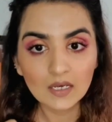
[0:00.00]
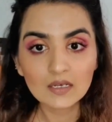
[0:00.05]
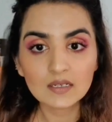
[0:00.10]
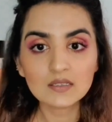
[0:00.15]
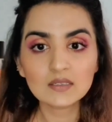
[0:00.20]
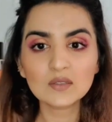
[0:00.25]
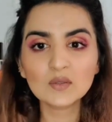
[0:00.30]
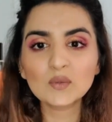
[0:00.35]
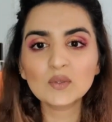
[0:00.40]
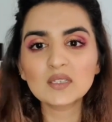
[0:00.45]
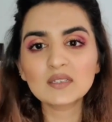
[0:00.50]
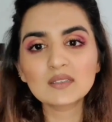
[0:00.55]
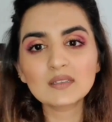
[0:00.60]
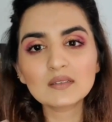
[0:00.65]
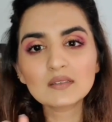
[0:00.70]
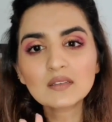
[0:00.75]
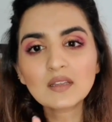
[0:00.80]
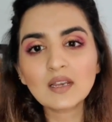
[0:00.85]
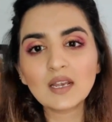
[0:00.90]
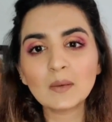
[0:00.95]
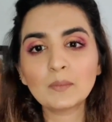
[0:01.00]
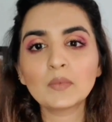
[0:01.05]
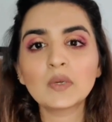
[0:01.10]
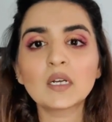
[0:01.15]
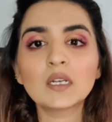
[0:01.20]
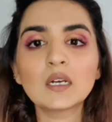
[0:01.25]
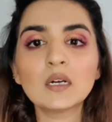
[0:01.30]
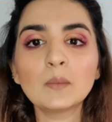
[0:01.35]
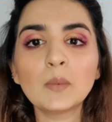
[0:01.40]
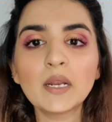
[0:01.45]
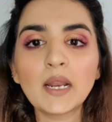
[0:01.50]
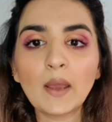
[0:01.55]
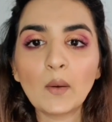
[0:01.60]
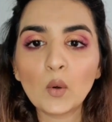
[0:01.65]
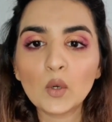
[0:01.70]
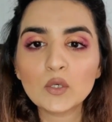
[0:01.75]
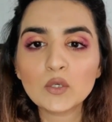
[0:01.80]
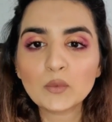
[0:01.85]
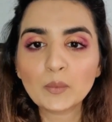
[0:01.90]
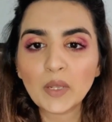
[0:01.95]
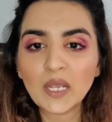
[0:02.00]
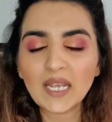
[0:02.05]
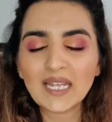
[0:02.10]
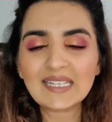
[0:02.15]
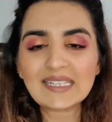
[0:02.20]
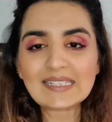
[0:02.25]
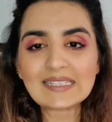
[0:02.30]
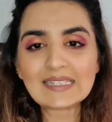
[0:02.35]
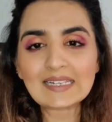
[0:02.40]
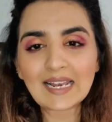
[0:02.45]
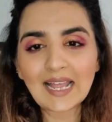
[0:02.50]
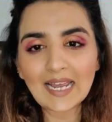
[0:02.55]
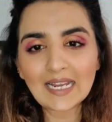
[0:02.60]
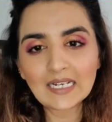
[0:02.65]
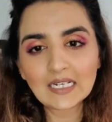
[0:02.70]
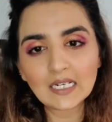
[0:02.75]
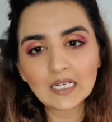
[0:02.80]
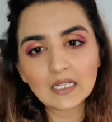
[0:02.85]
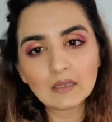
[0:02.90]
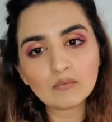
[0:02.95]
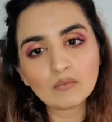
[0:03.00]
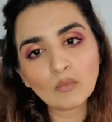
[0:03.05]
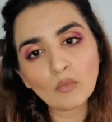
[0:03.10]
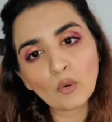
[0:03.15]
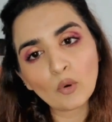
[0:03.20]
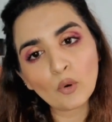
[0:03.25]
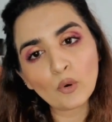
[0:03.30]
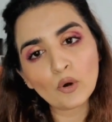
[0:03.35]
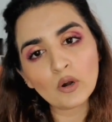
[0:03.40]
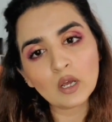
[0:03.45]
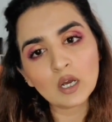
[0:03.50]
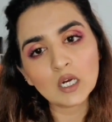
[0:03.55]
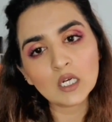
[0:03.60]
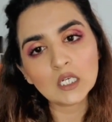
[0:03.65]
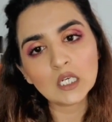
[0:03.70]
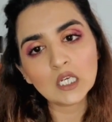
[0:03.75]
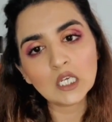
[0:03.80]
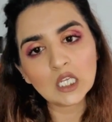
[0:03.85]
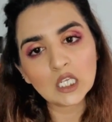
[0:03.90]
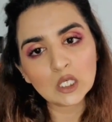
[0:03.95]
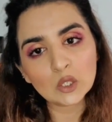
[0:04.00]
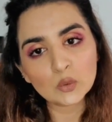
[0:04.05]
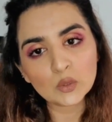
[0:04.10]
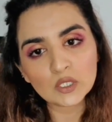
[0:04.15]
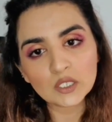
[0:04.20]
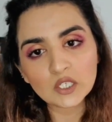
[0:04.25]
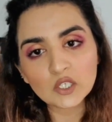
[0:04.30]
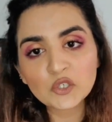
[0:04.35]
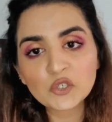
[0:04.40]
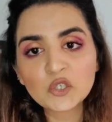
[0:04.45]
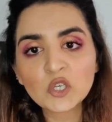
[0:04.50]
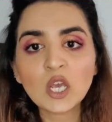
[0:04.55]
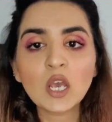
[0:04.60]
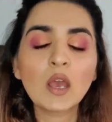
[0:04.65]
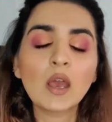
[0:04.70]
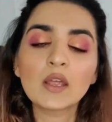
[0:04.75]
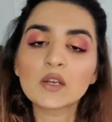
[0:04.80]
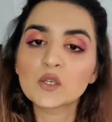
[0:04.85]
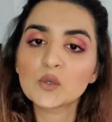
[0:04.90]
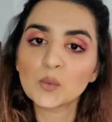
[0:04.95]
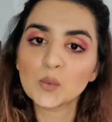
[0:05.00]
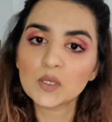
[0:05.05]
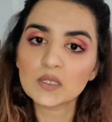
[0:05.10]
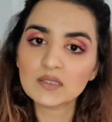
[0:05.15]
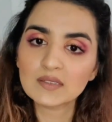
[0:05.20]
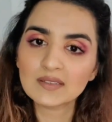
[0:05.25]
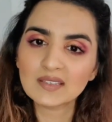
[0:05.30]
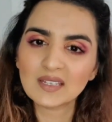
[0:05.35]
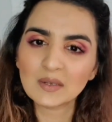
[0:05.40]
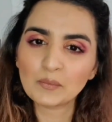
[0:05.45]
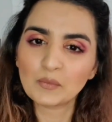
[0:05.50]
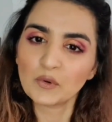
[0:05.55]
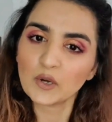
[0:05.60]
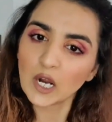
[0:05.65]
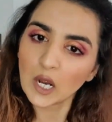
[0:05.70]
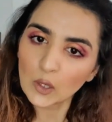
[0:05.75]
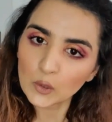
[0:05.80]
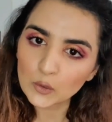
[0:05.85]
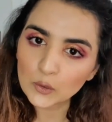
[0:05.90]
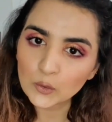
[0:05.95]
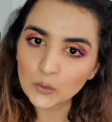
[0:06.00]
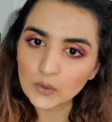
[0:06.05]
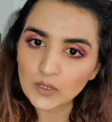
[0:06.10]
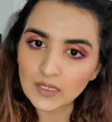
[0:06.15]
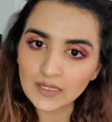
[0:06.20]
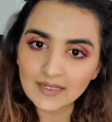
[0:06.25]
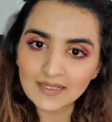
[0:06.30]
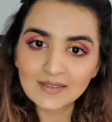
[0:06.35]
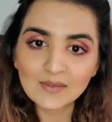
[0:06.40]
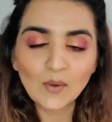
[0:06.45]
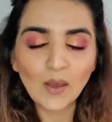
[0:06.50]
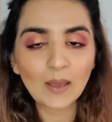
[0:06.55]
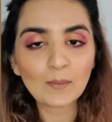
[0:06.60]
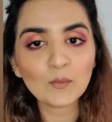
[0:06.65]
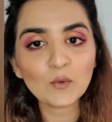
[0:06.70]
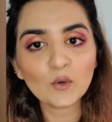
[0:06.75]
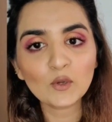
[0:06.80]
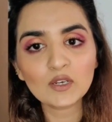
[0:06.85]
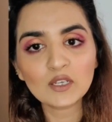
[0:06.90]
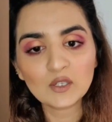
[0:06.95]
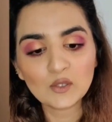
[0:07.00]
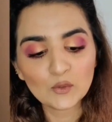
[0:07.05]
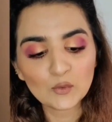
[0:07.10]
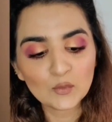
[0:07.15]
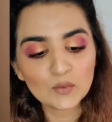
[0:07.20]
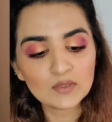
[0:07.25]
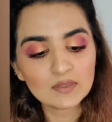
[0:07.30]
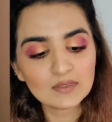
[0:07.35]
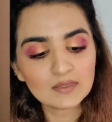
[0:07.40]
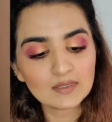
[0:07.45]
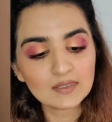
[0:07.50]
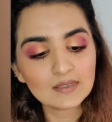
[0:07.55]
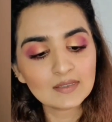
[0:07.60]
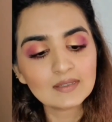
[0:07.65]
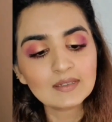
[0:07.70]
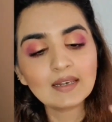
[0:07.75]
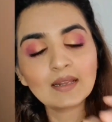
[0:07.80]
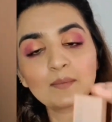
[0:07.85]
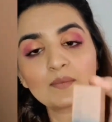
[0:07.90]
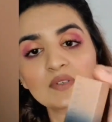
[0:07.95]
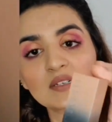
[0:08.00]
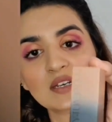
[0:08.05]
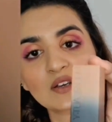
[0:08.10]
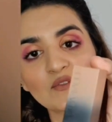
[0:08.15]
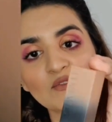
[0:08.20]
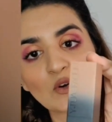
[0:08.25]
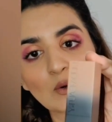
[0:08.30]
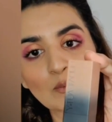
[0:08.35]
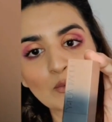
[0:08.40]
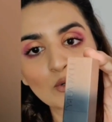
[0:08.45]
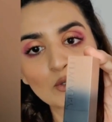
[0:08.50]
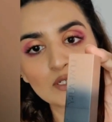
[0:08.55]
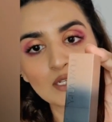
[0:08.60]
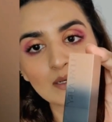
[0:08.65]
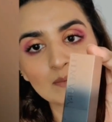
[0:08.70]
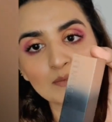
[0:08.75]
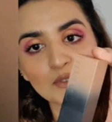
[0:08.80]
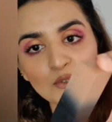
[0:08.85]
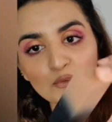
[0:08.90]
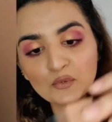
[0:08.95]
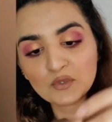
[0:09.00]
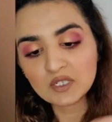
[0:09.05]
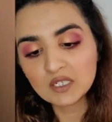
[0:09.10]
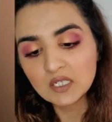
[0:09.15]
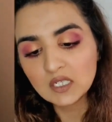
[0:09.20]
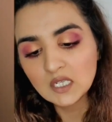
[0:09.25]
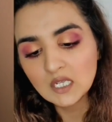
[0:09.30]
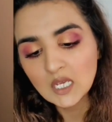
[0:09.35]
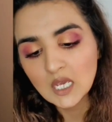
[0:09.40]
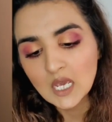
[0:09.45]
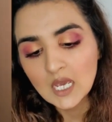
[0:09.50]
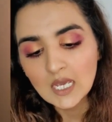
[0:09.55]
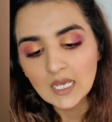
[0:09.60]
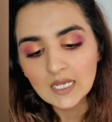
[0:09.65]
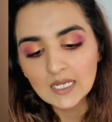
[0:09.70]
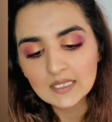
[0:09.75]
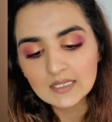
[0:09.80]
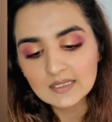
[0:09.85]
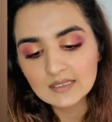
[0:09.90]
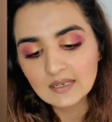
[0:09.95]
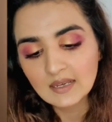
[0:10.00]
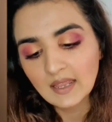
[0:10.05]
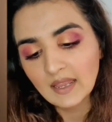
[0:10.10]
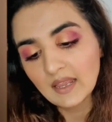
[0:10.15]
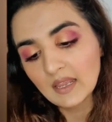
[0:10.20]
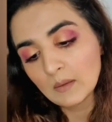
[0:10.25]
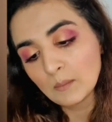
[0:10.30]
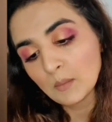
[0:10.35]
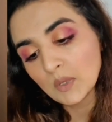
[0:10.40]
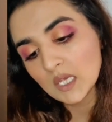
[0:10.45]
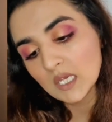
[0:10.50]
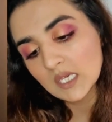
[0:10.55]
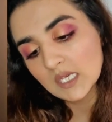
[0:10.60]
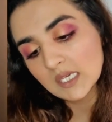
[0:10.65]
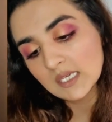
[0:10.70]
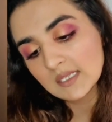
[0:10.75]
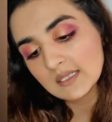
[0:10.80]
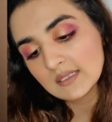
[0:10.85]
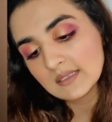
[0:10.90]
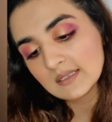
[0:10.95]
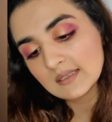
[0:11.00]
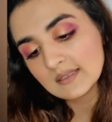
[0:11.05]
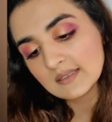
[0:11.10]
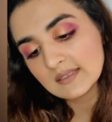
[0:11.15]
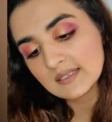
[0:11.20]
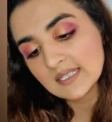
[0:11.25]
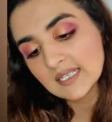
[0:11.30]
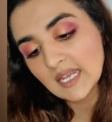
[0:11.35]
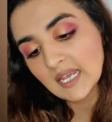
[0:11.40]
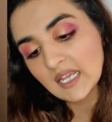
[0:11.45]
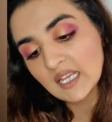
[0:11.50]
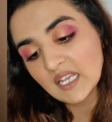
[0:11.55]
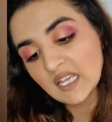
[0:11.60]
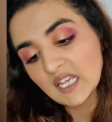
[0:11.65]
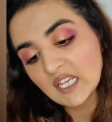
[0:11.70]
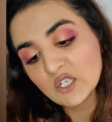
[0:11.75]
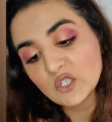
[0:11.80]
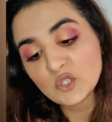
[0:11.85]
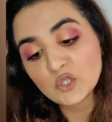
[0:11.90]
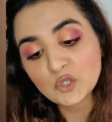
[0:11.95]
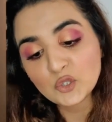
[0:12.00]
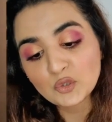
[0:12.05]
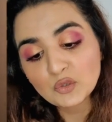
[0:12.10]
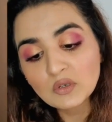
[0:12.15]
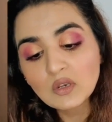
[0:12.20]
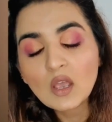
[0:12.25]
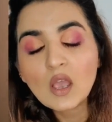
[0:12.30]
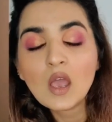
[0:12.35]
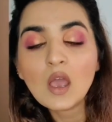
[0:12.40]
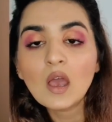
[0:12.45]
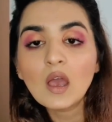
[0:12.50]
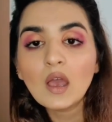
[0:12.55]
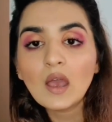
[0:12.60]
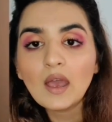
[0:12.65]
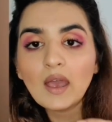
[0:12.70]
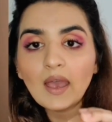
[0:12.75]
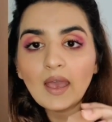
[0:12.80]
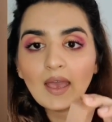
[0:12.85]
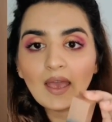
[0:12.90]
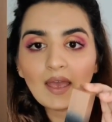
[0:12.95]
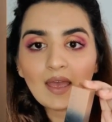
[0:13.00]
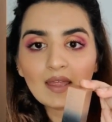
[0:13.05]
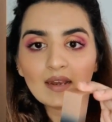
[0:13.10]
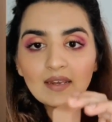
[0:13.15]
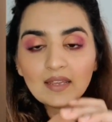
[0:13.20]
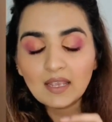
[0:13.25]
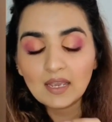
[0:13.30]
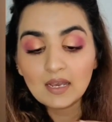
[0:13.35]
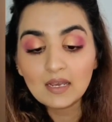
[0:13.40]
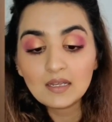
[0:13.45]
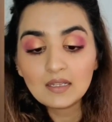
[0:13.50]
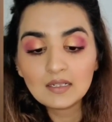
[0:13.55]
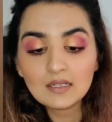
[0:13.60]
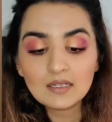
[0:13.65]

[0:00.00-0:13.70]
So this is the lip color, but I want to make it slightly more nudish towards the brown only. So I'm going to use this lipstick from Huda Beauty. Its name is Staycation, and yeah,